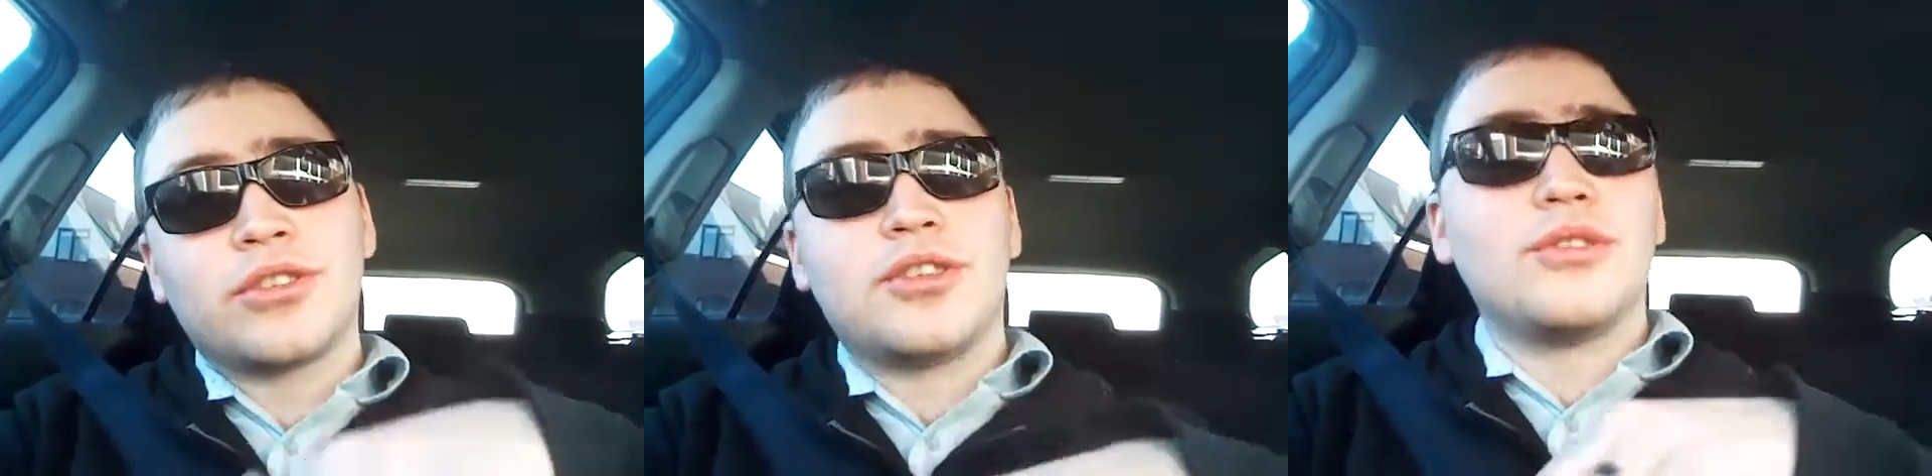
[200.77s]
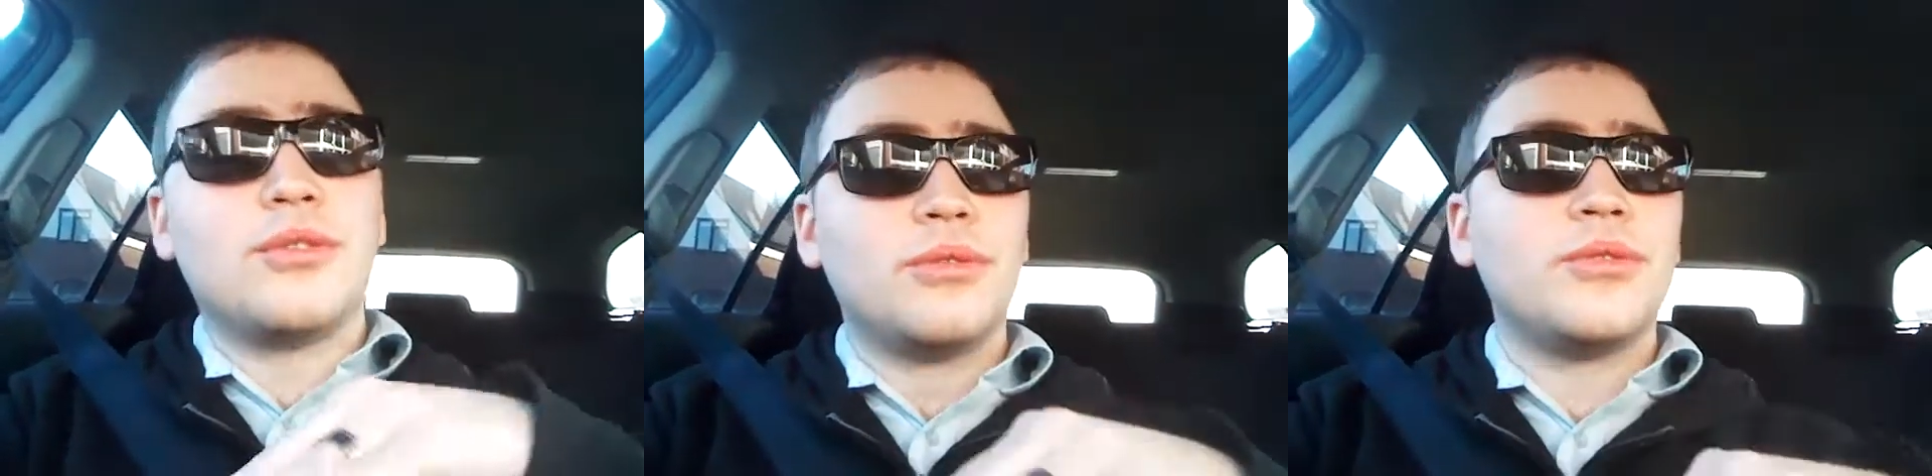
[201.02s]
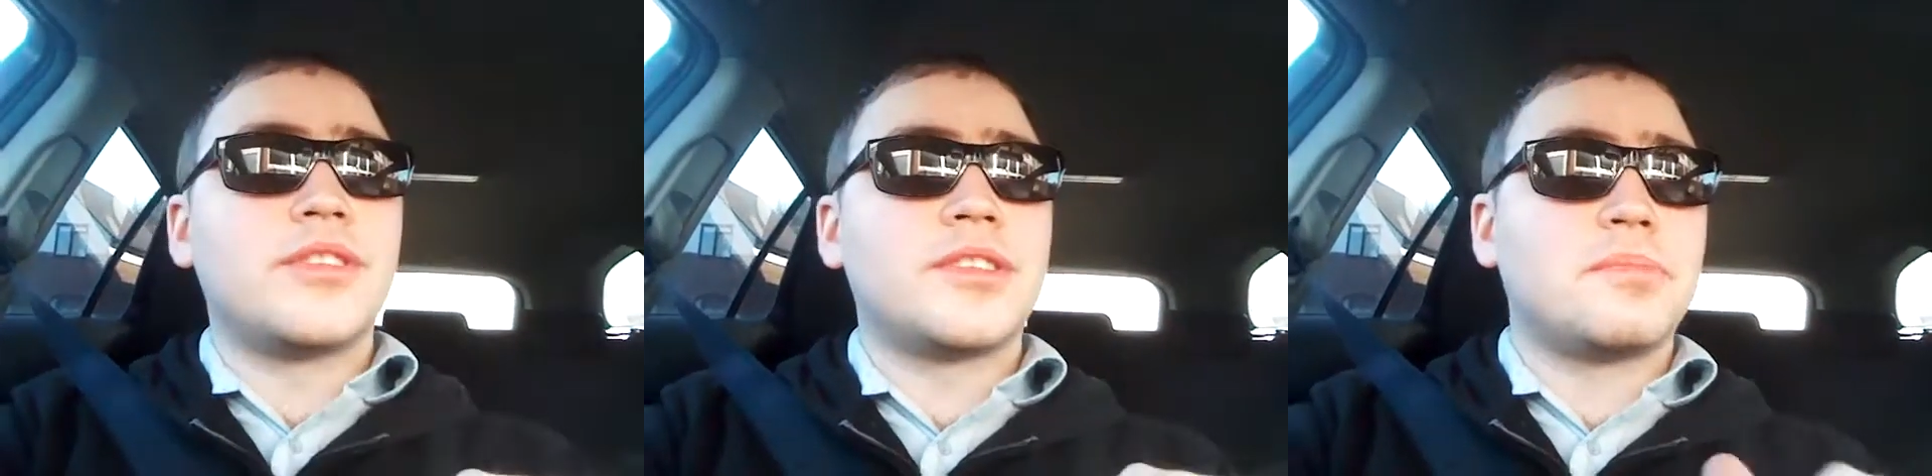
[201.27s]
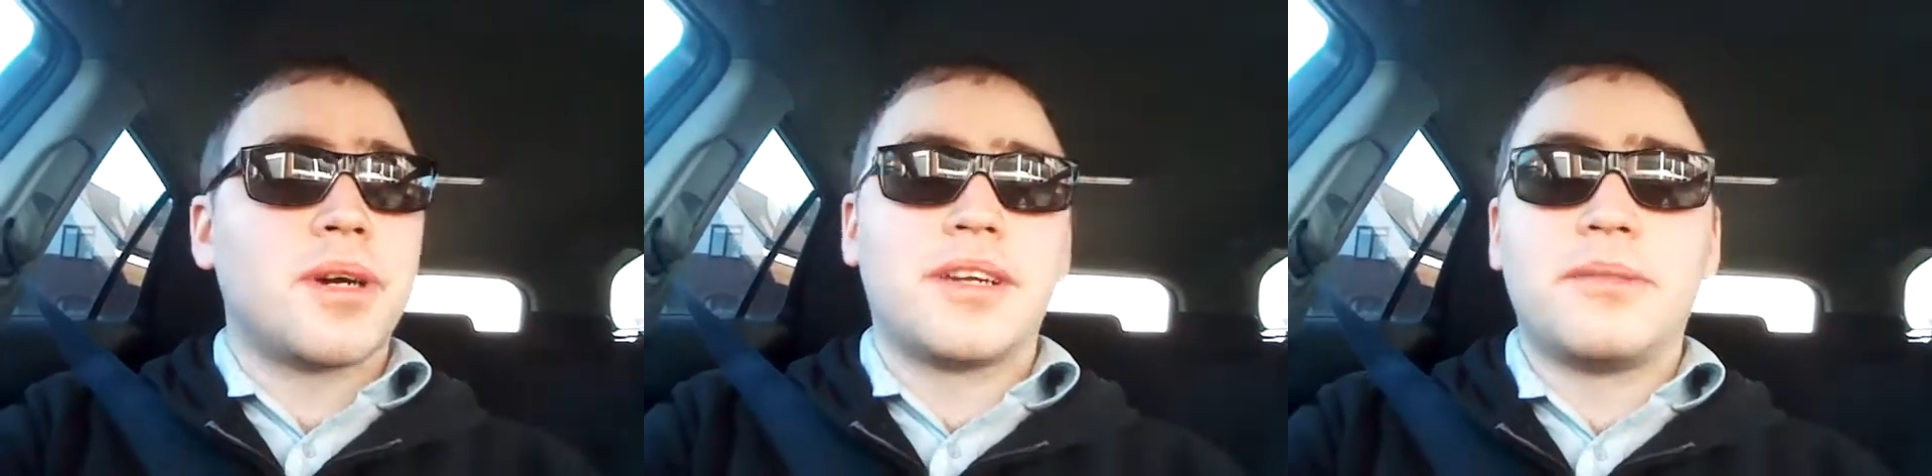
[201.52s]
Google's
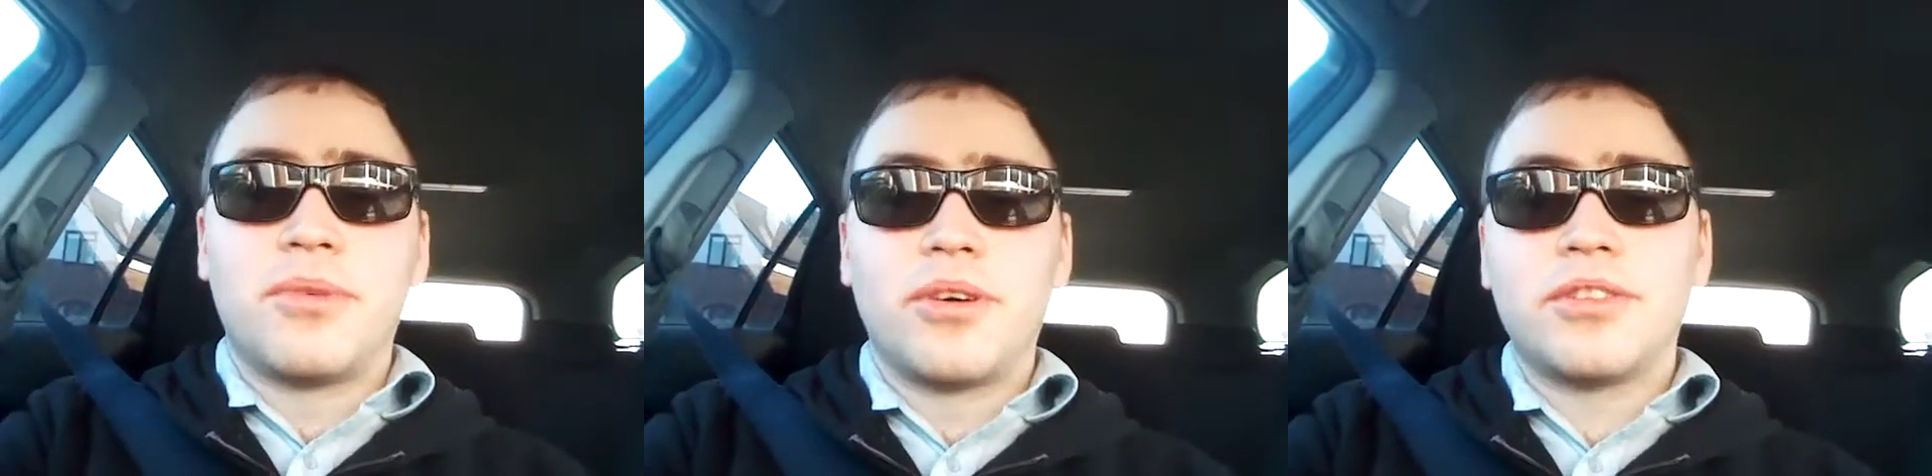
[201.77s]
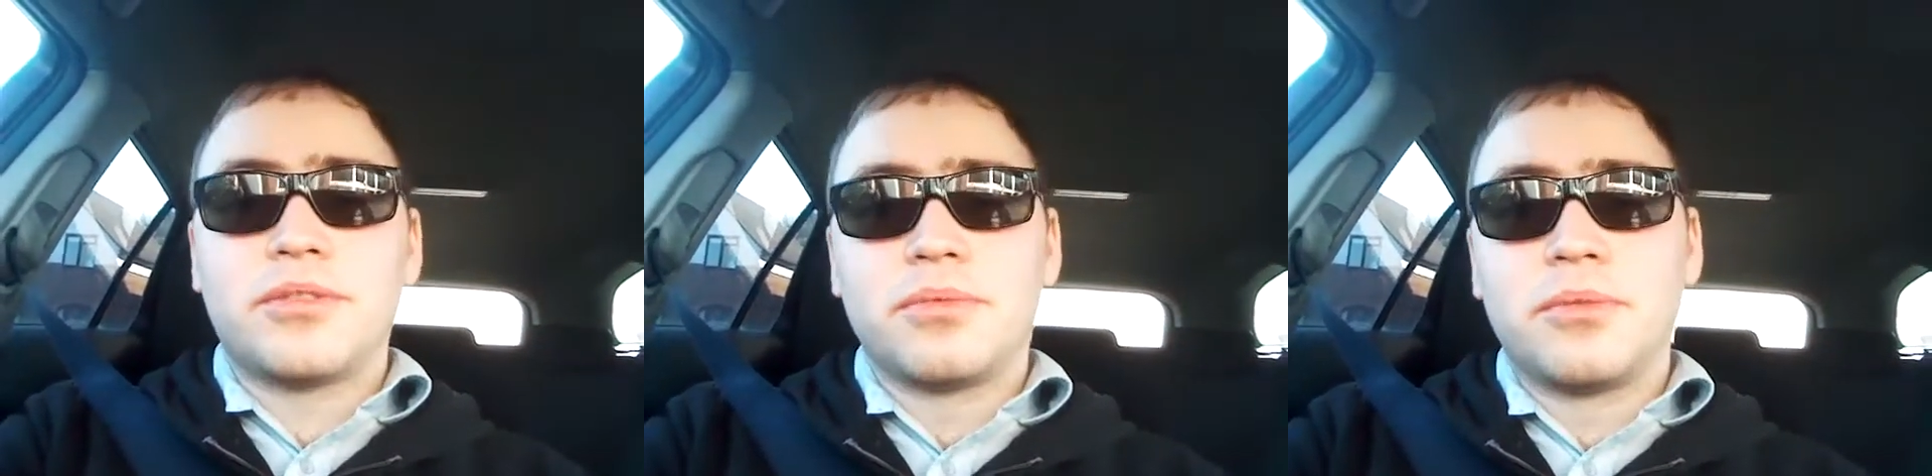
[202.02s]
spider bots will